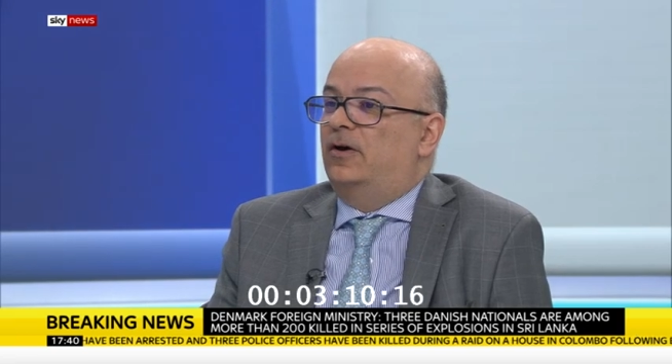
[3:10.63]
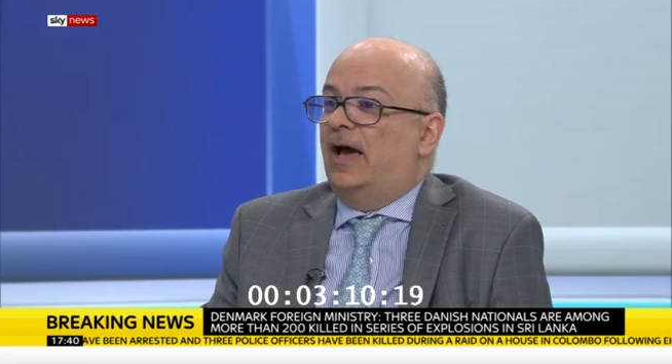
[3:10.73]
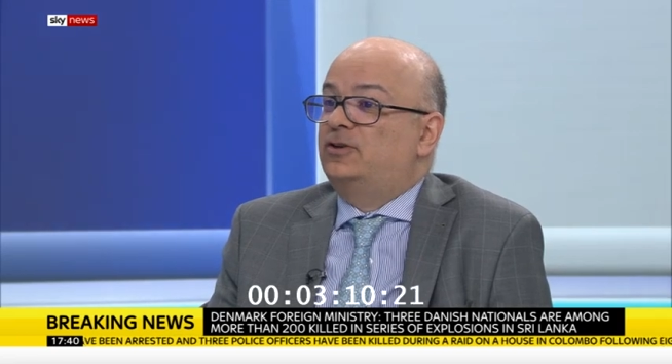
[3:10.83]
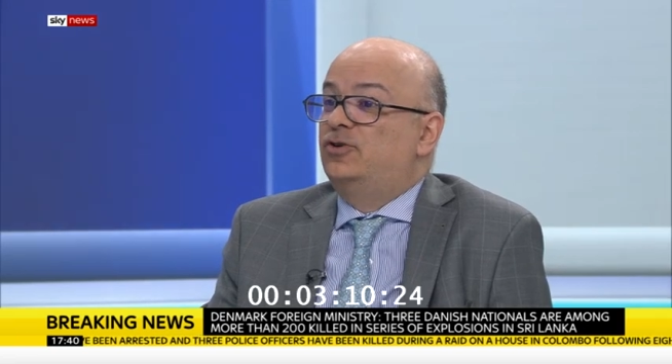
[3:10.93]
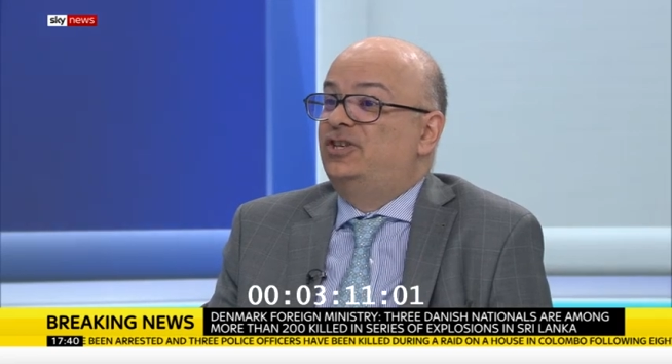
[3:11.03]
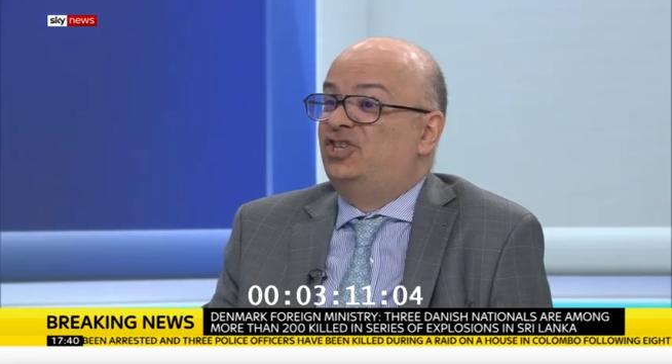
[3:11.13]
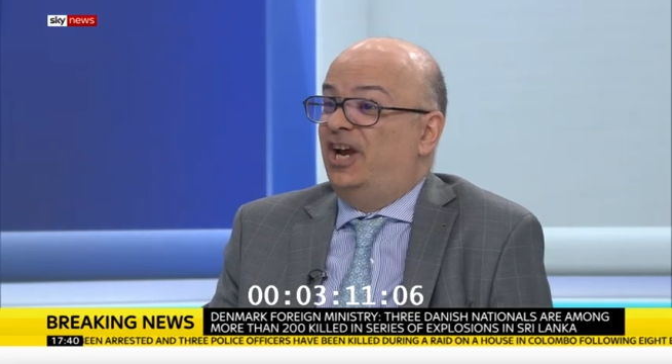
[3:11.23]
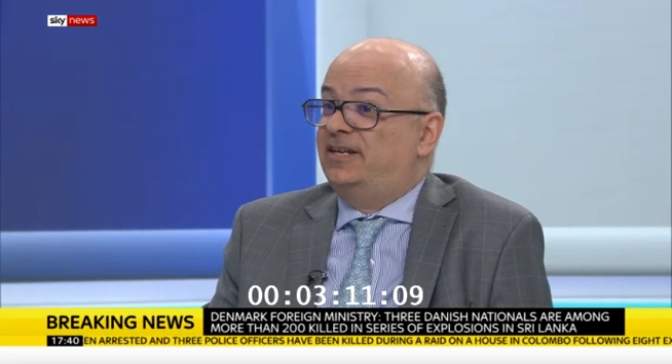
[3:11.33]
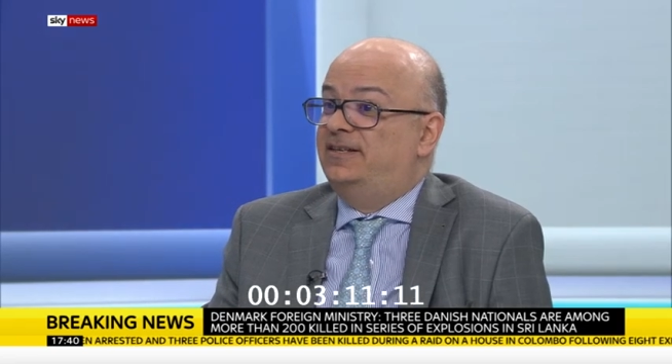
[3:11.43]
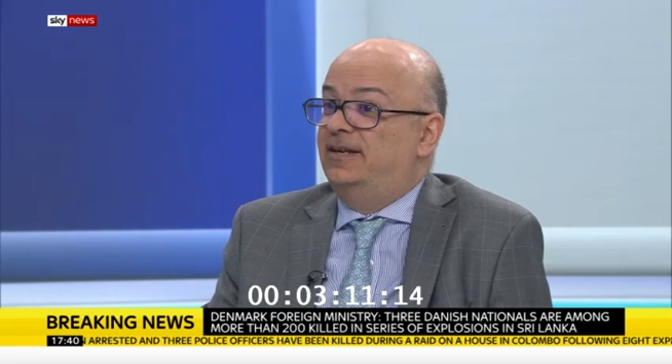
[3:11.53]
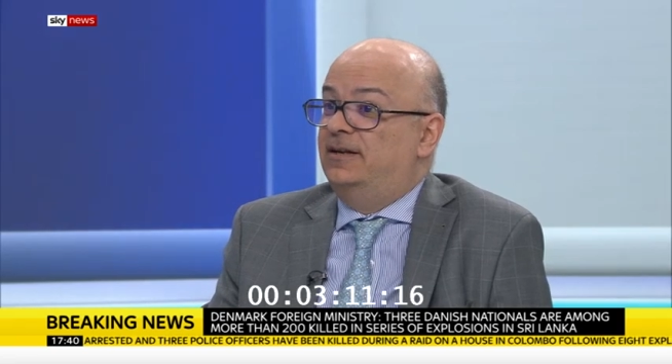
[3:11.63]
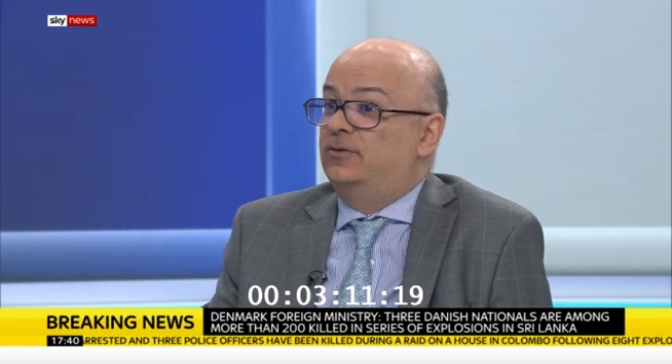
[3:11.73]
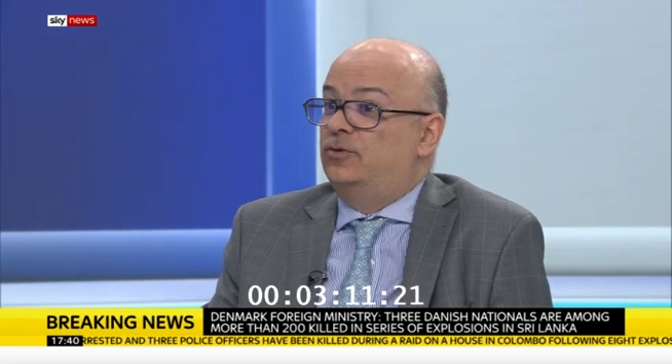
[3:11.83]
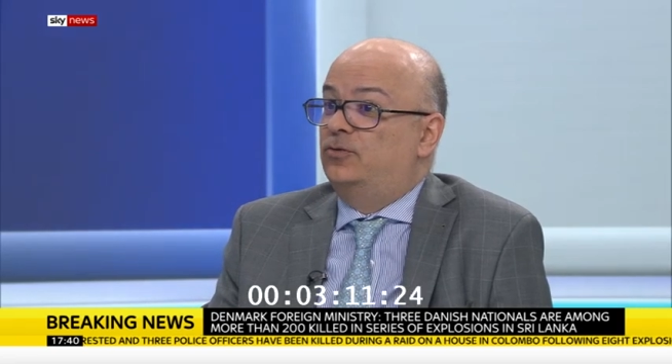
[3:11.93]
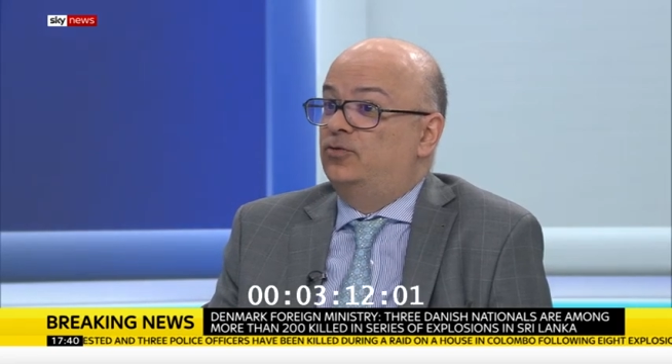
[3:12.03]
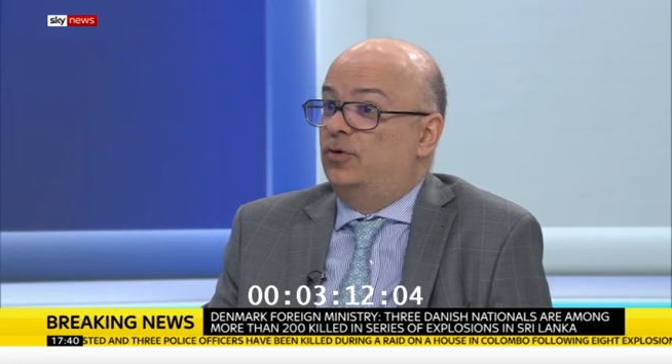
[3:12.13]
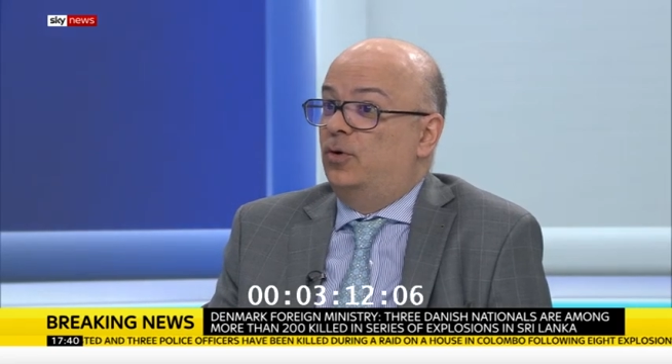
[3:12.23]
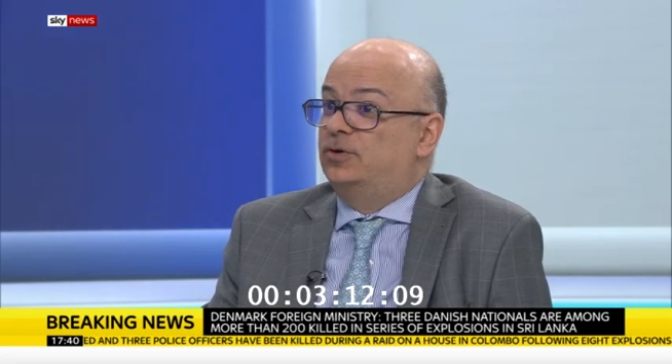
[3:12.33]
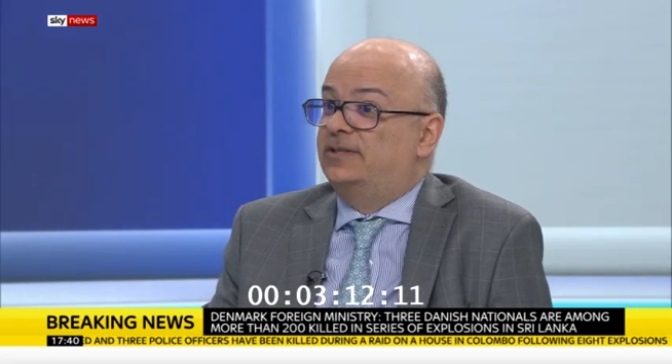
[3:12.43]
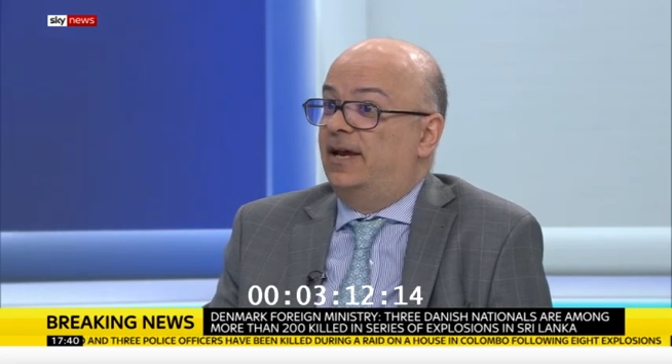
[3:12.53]
actually checked into the
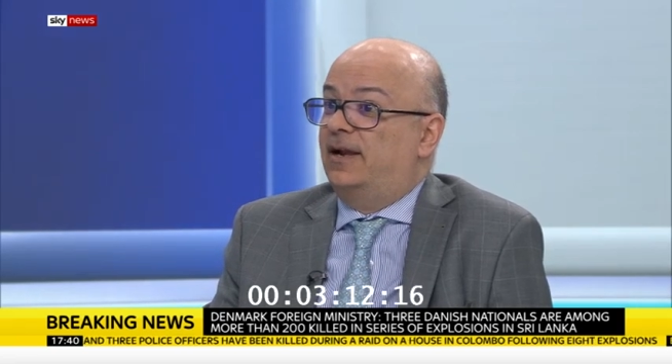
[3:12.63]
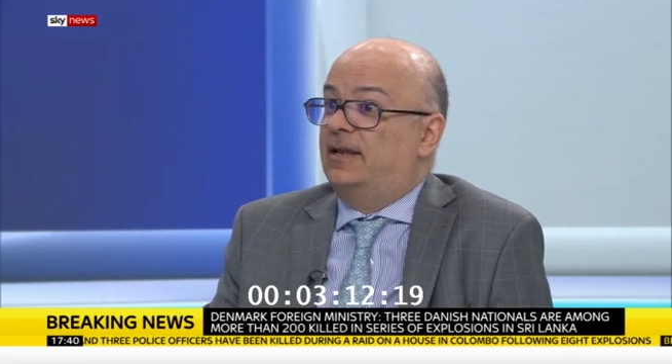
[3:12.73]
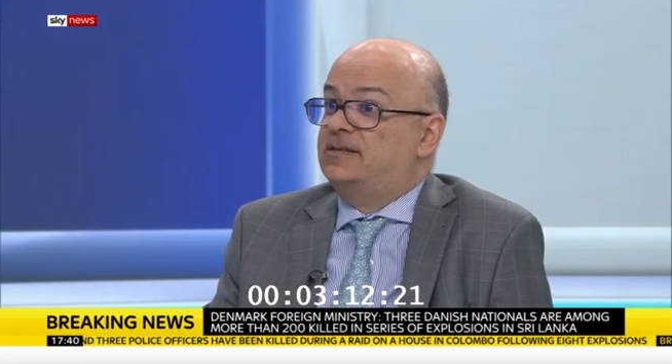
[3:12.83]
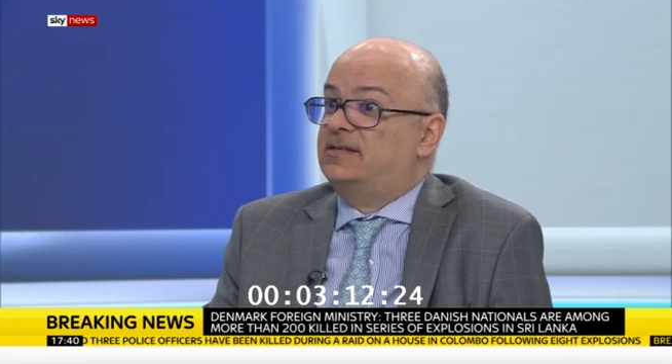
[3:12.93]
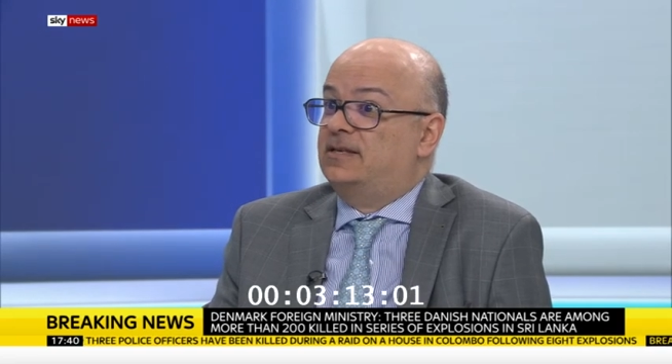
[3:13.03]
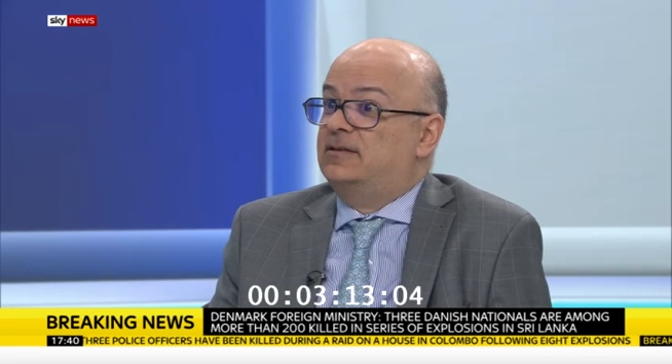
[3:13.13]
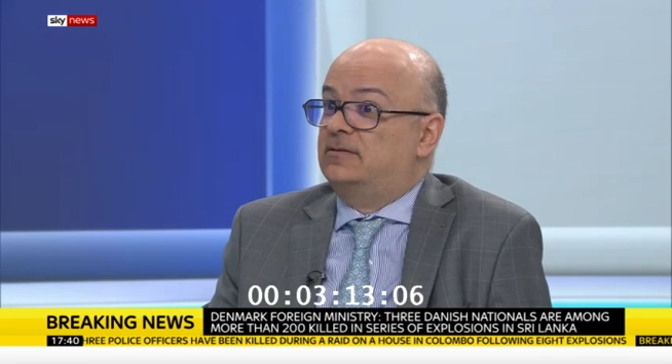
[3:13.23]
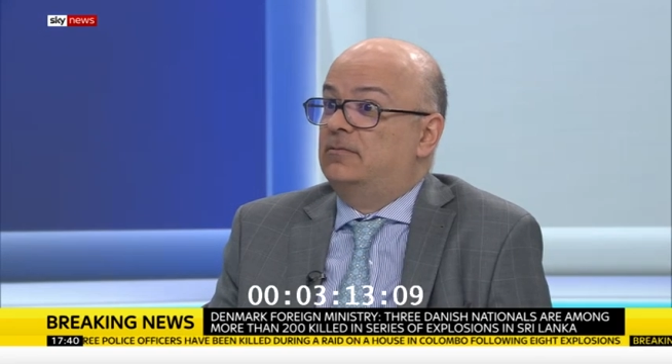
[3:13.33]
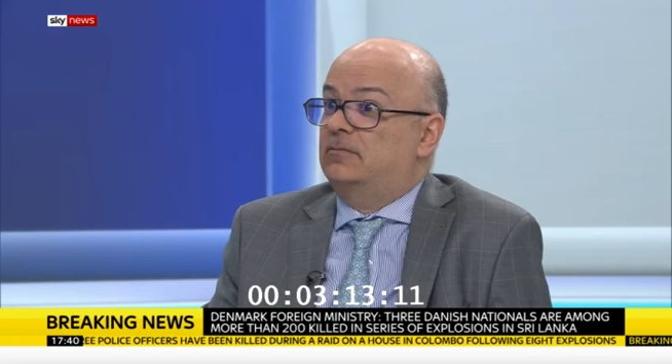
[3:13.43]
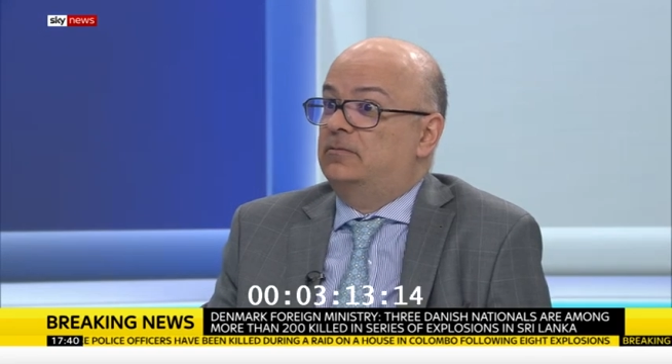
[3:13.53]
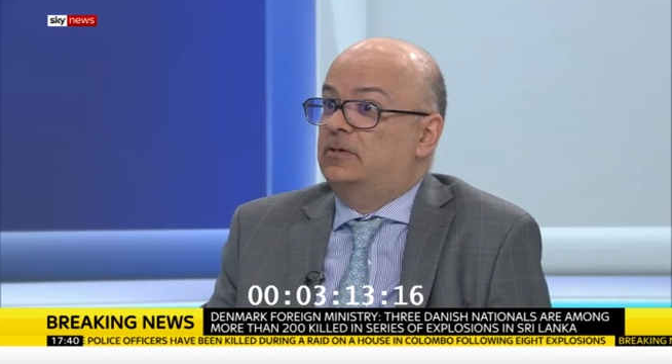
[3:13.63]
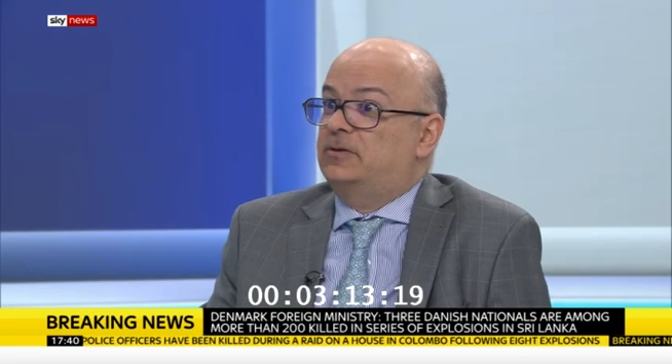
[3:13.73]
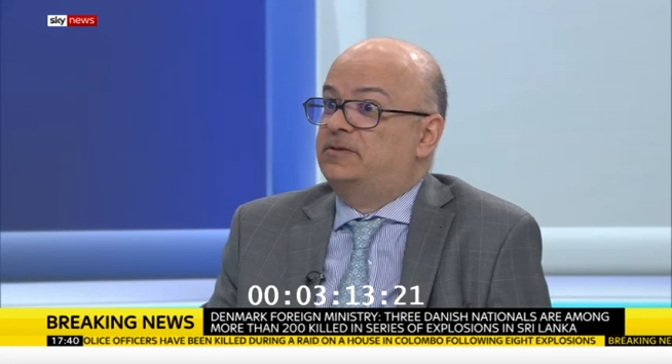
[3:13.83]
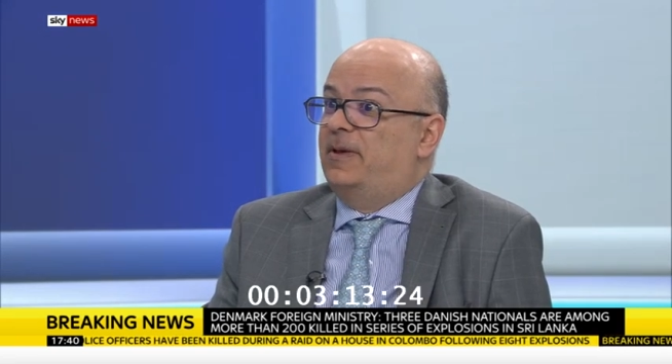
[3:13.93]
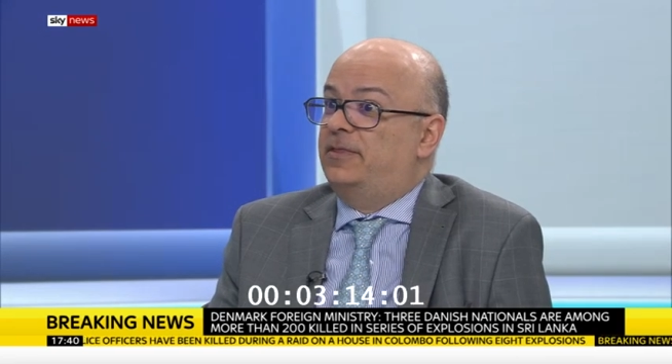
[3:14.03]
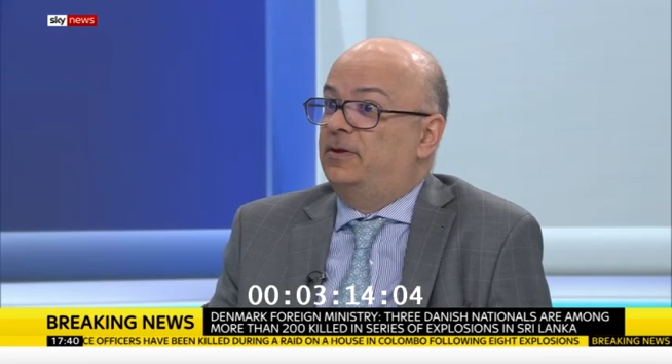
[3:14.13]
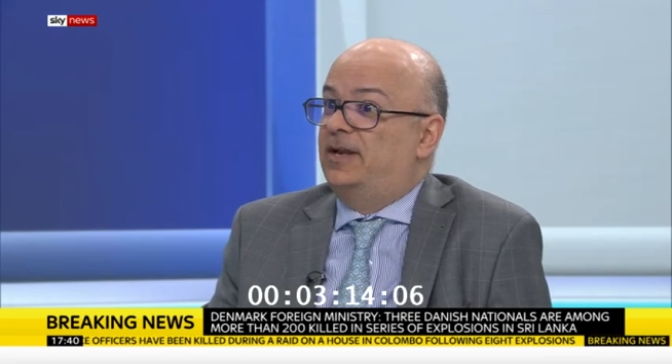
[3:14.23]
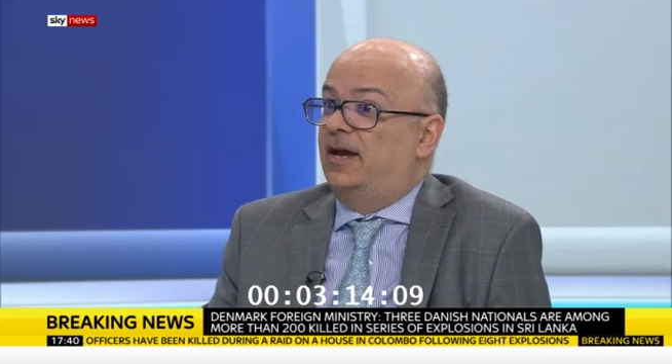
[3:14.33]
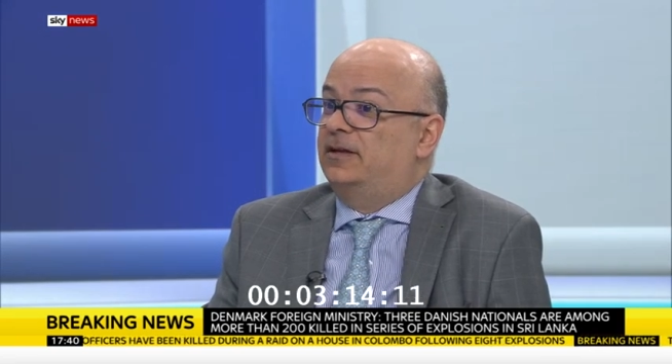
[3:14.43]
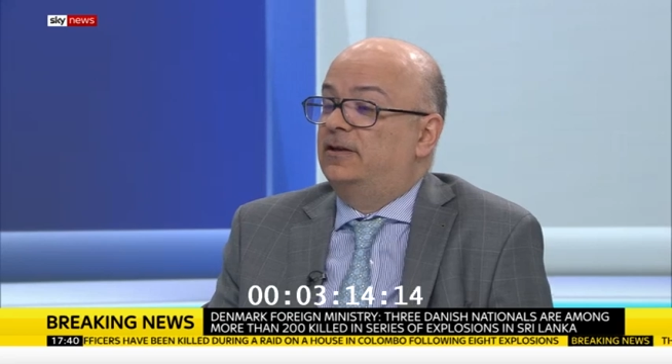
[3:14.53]
hotel and spent the
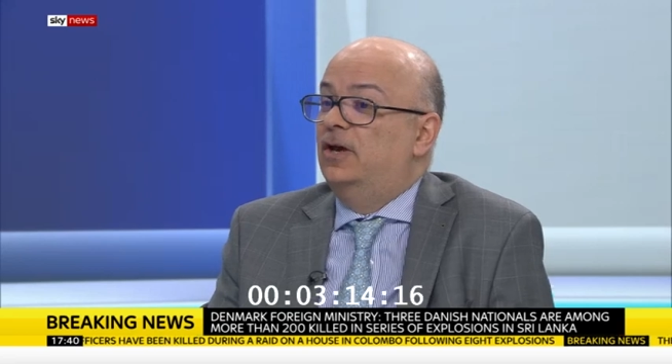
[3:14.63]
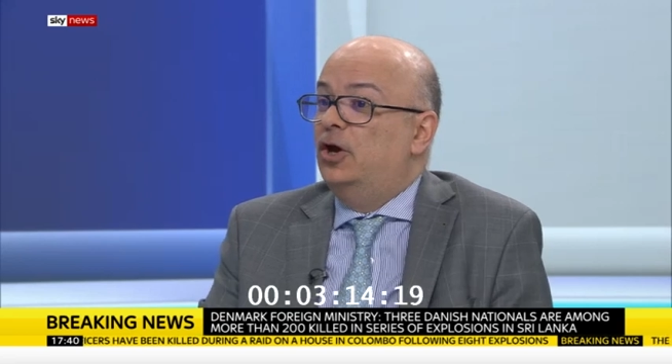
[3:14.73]
night.